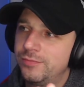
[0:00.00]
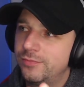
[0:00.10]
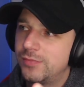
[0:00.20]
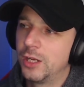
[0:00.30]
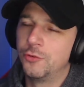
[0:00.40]

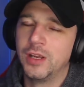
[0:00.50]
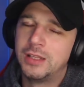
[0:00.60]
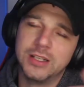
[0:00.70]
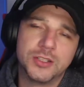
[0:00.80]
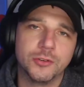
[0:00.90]
agree,
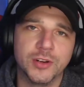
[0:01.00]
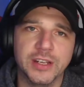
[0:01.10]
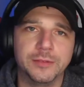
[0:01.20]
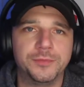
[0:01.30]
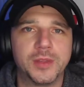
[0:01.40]

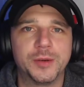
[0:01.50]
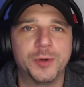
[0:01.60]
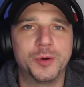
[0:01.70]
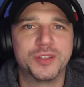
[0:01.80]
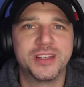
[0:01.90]
disagree
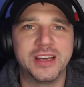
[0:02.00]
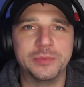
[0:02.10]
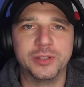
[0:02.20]
what I was saying.